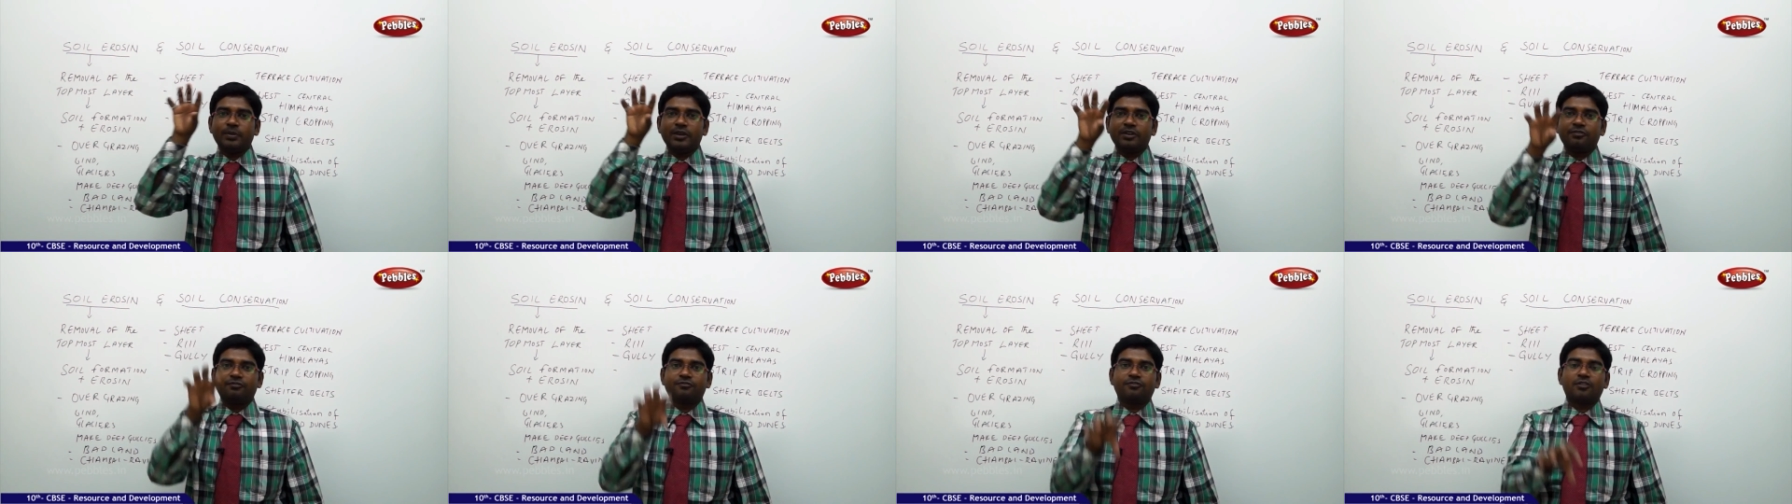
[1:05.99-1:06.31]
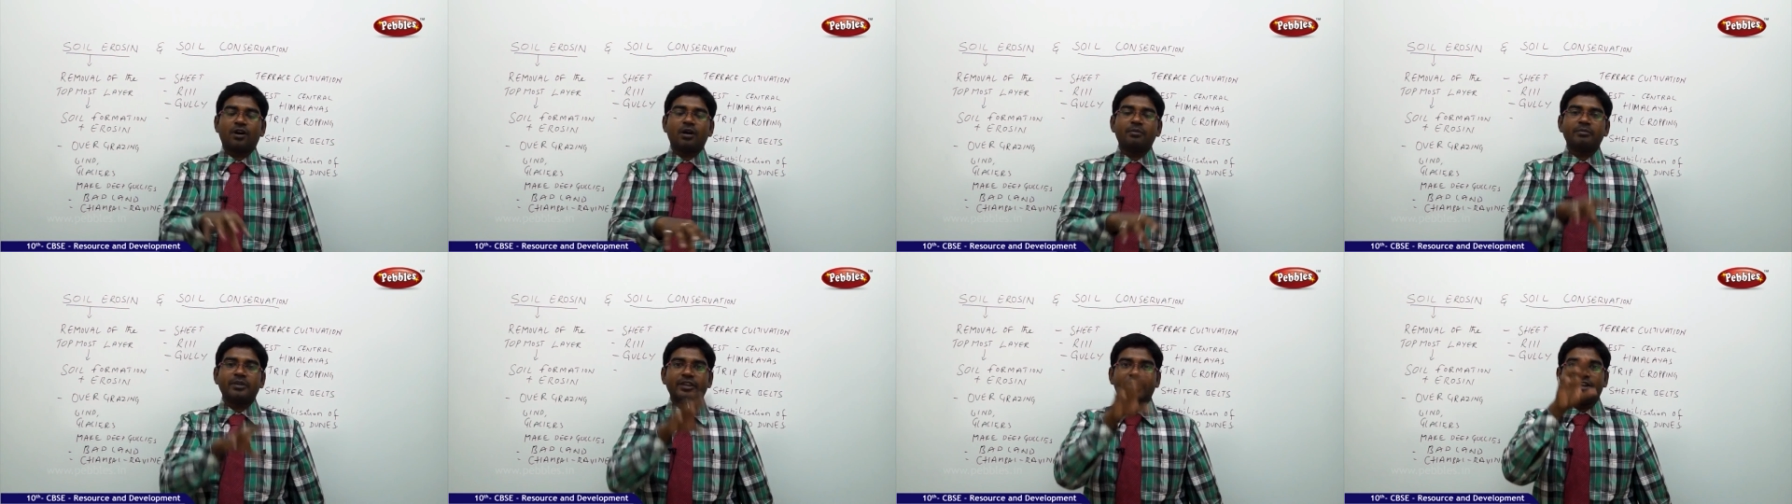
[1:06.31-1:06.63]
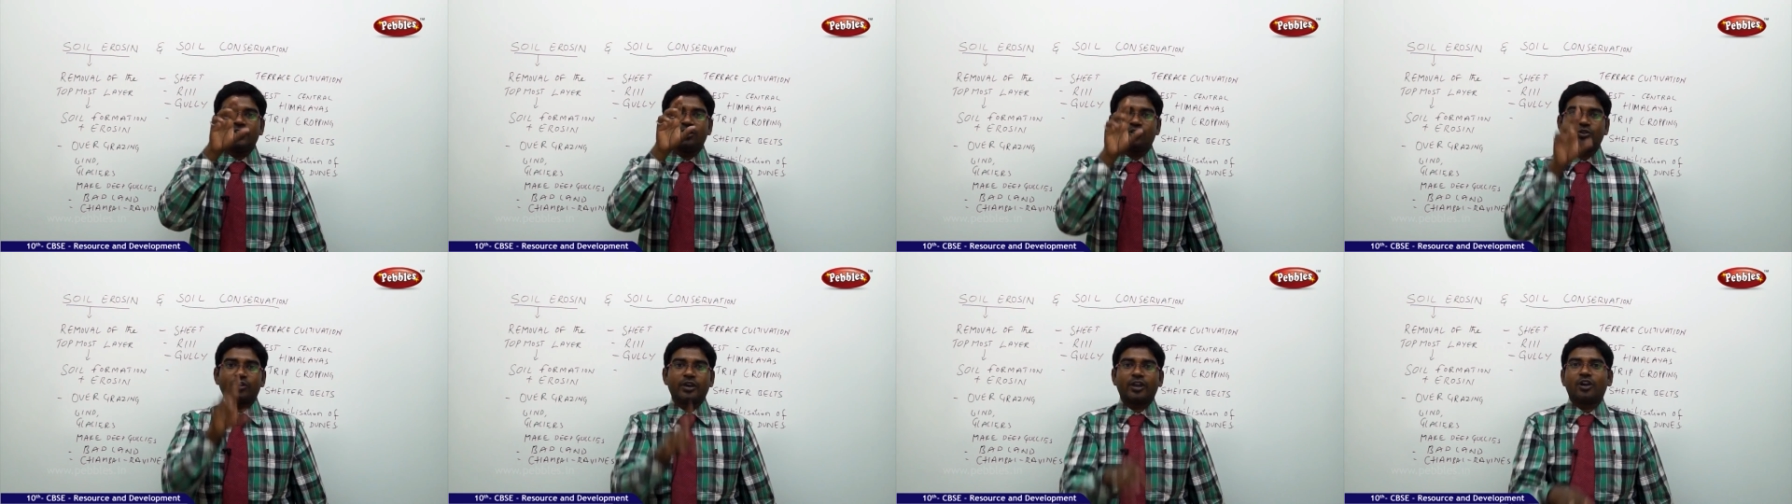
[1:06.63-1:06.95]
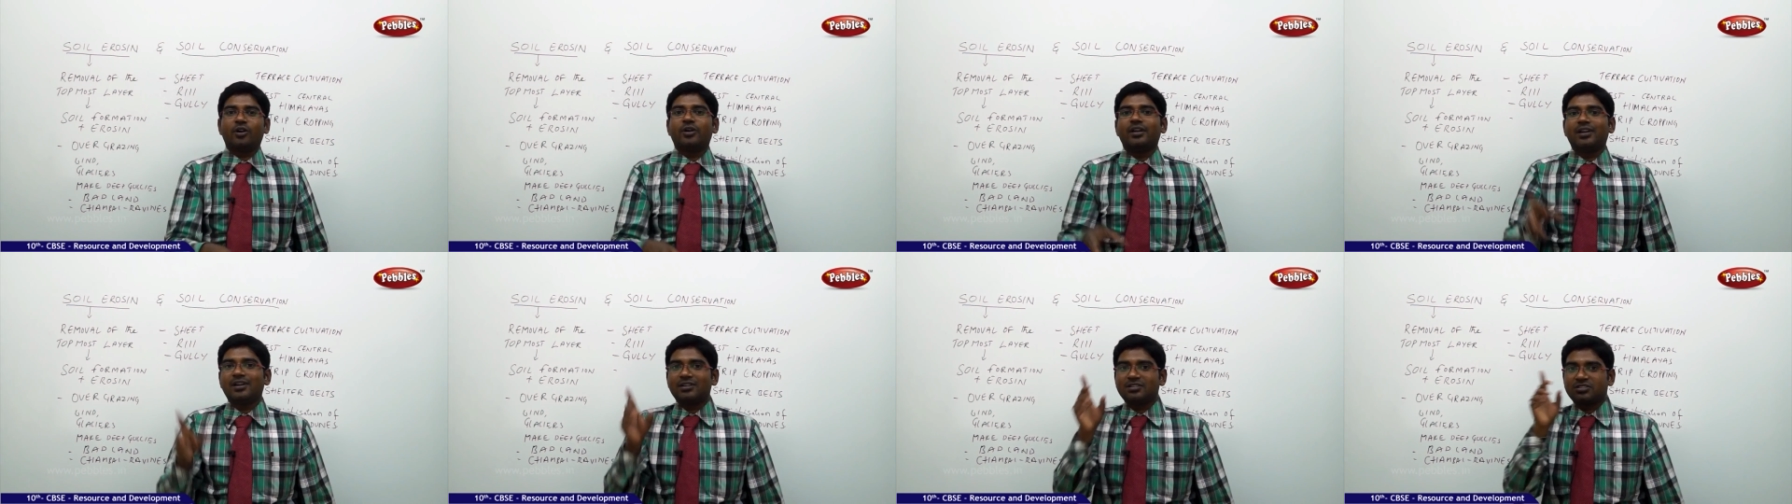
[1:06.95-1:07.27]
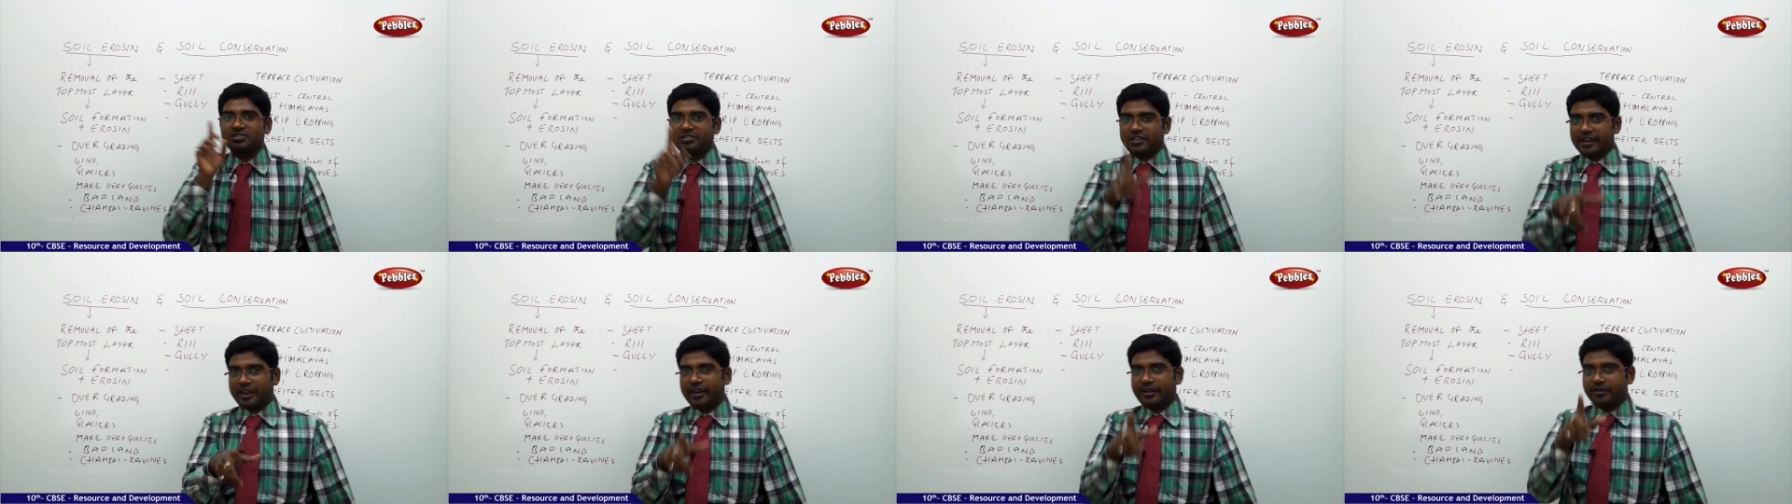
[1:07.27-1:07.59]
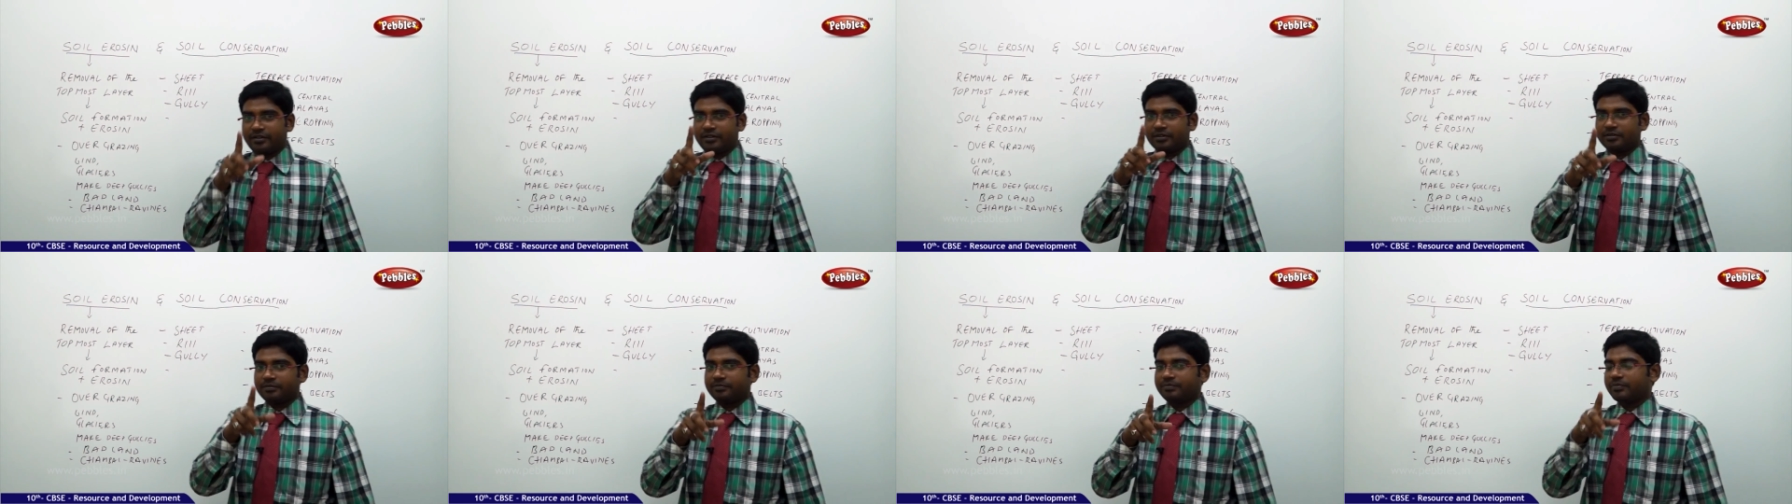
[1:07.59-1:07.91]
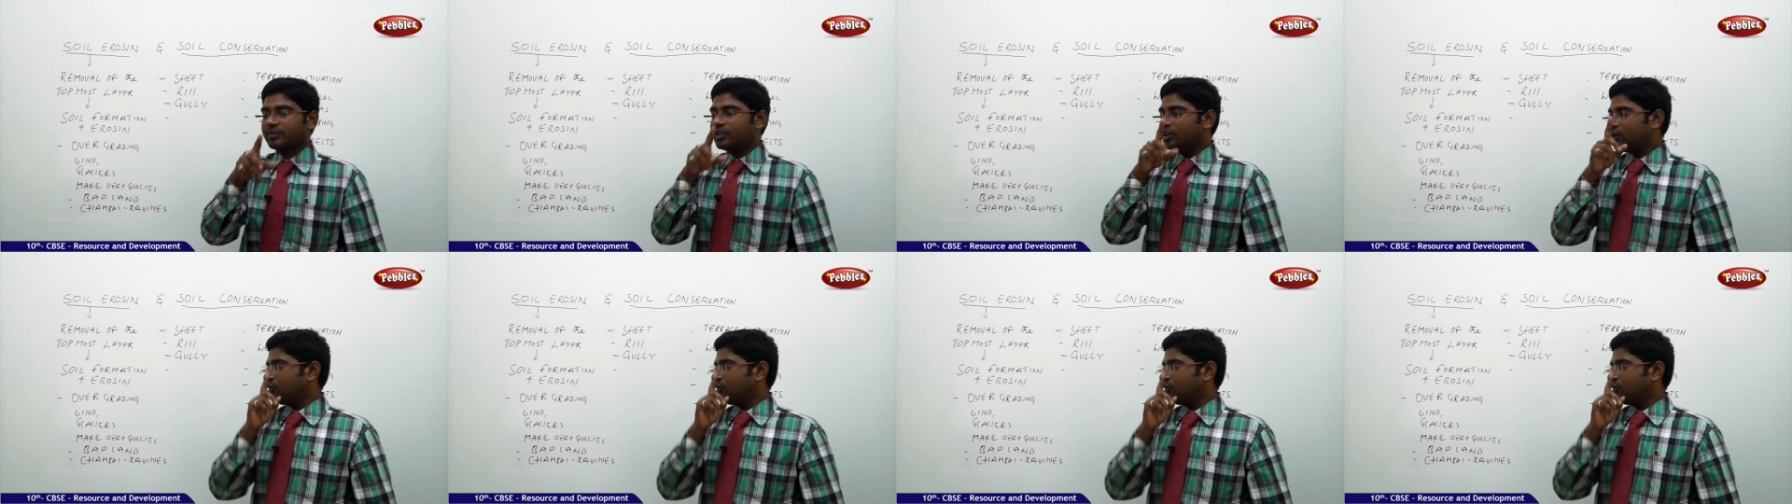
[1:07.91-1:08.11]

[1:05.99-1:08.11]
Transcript: be forming into eroded state?